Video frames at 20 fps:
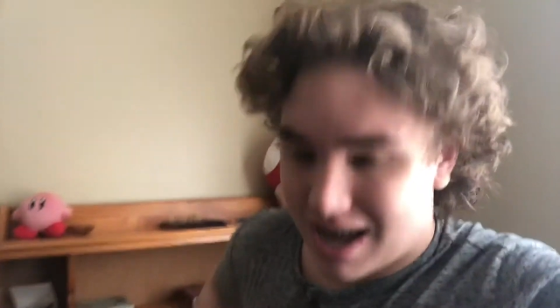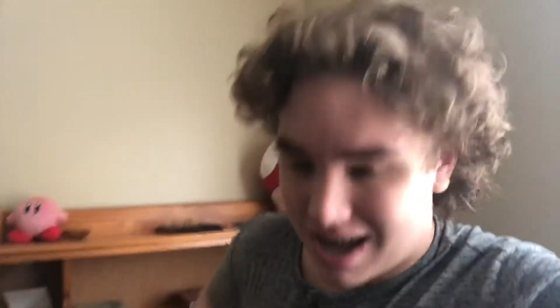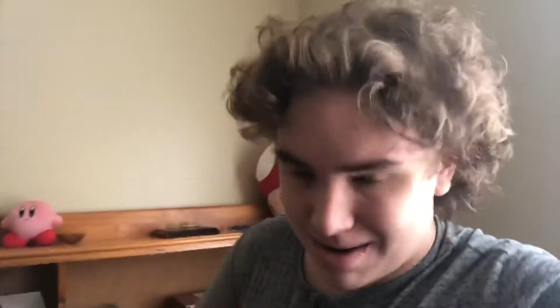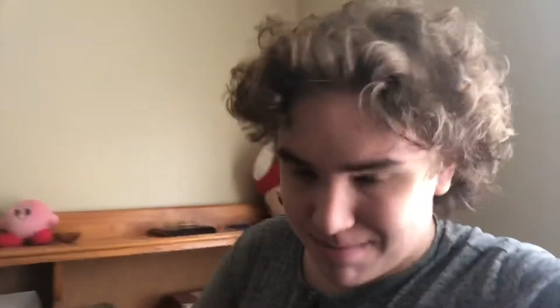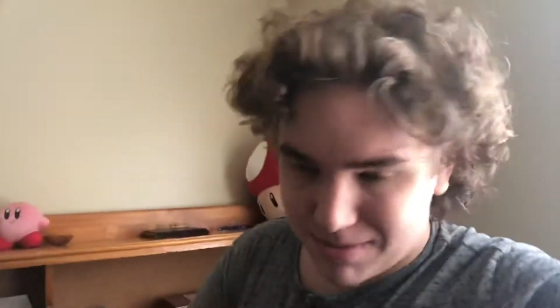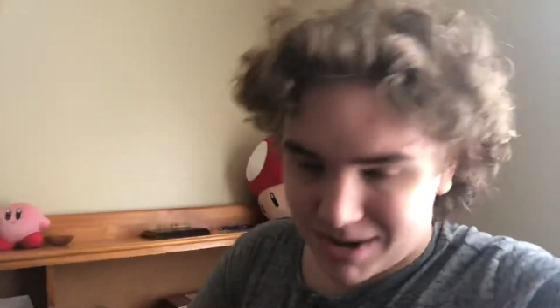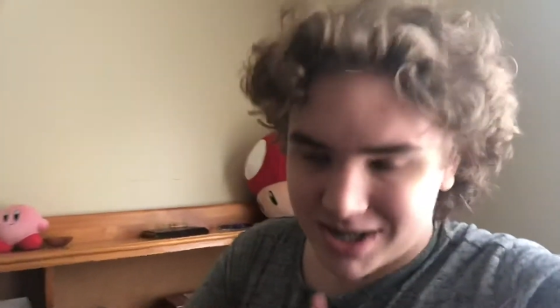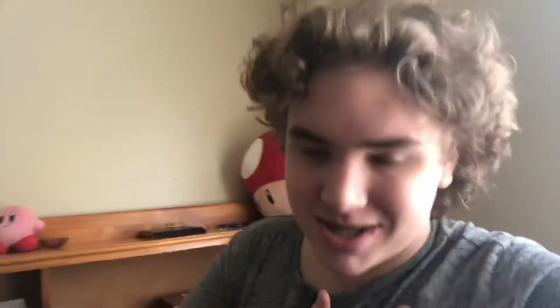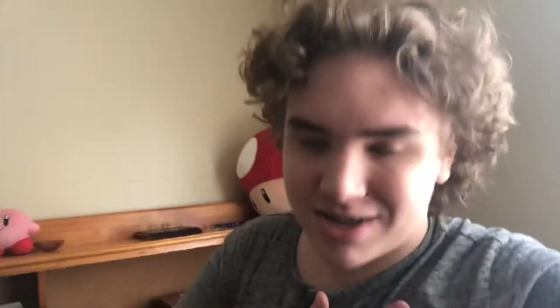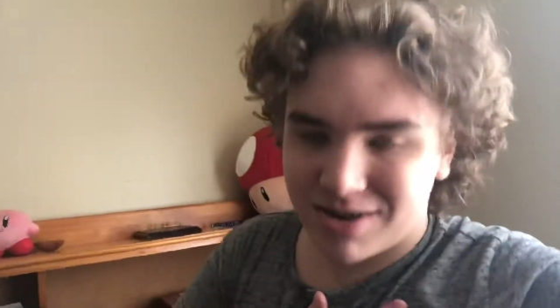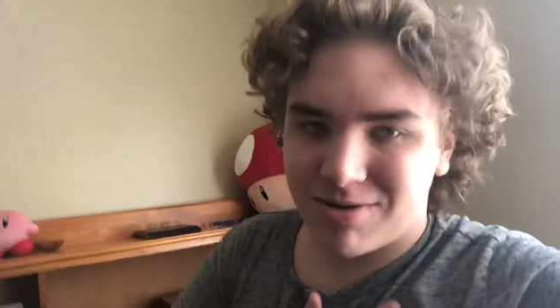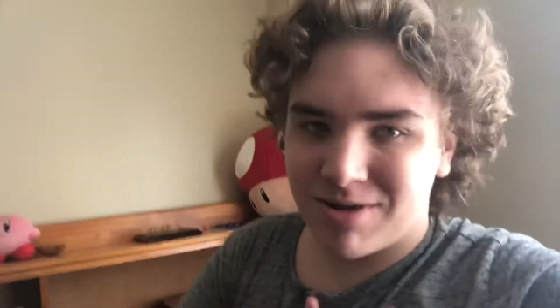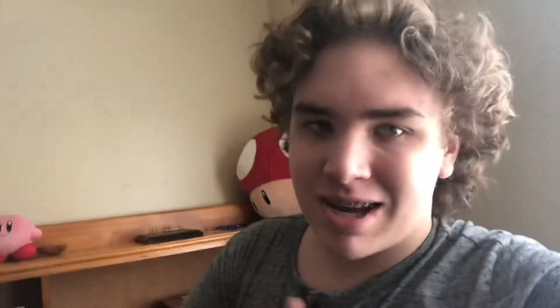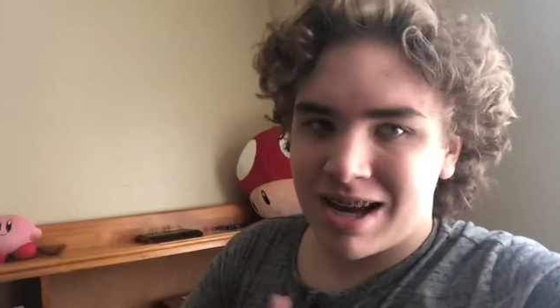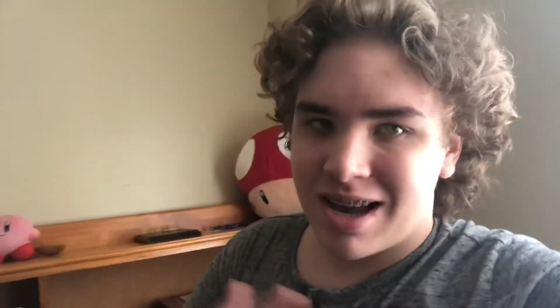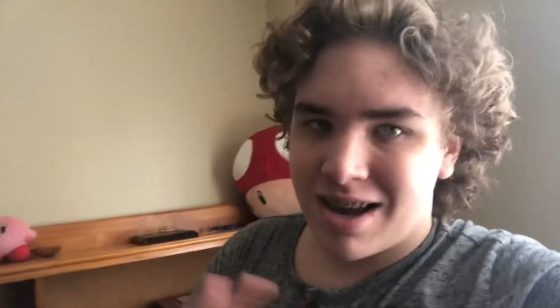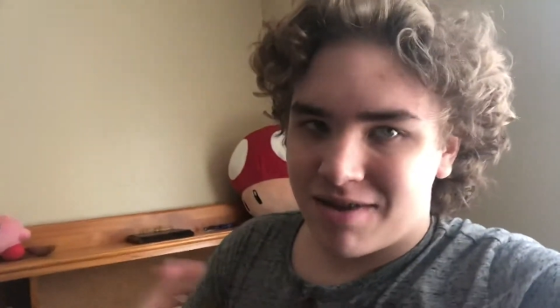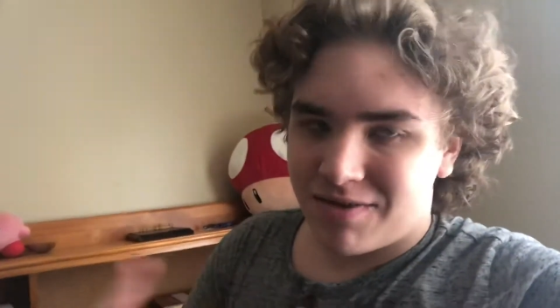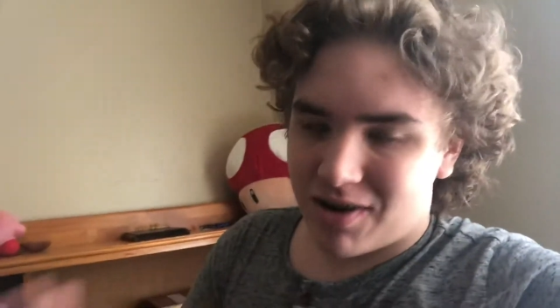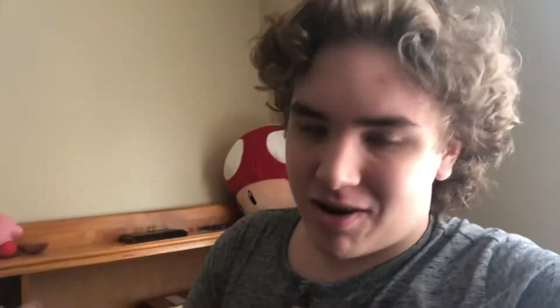I'm also
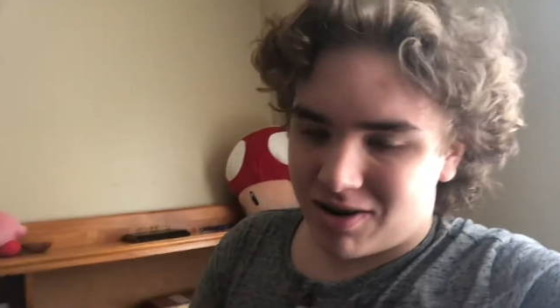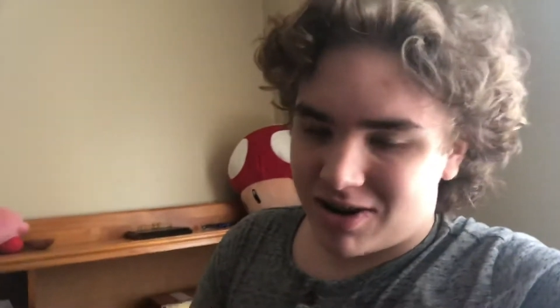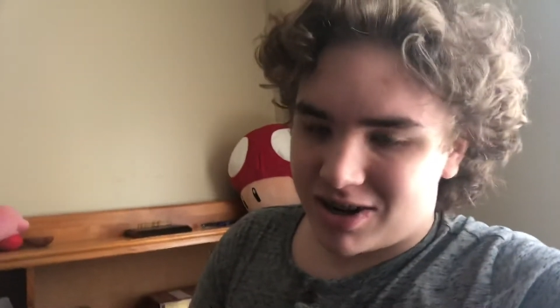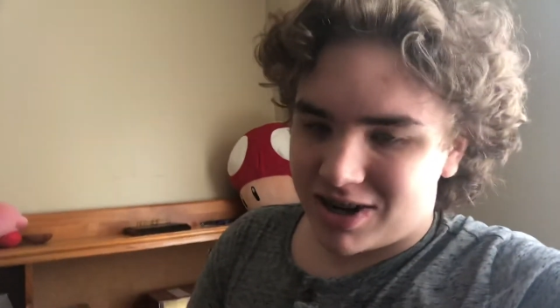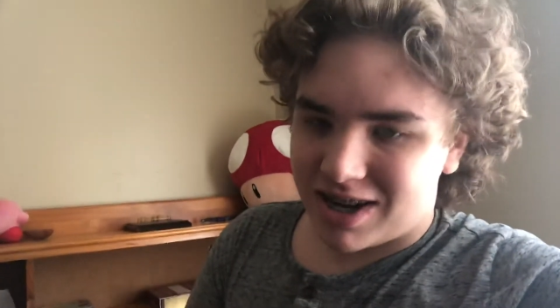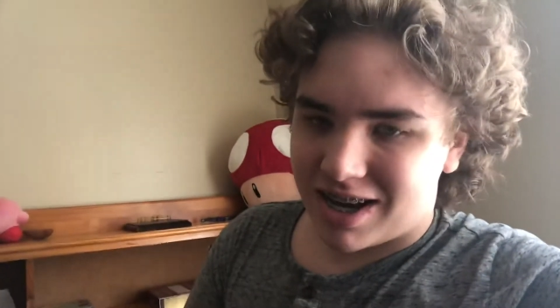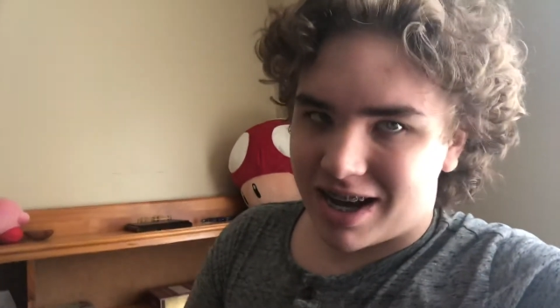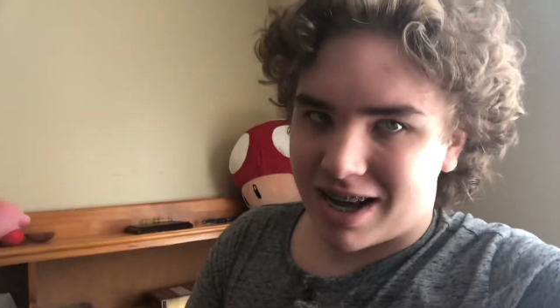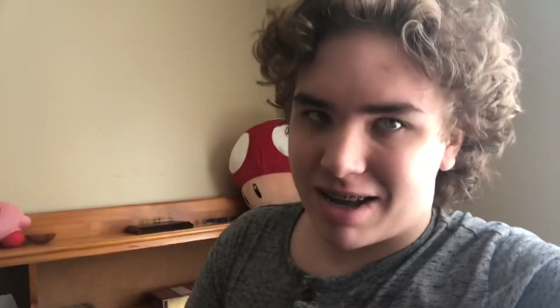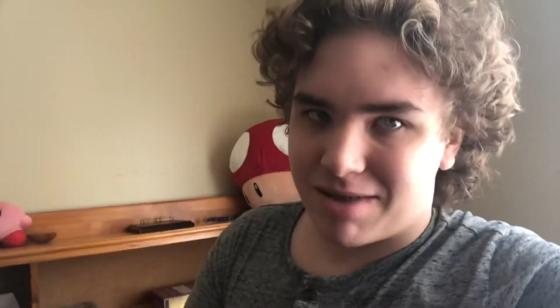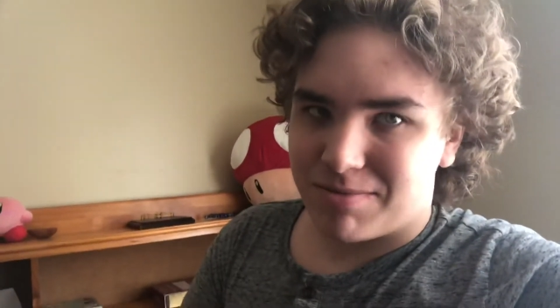very shy,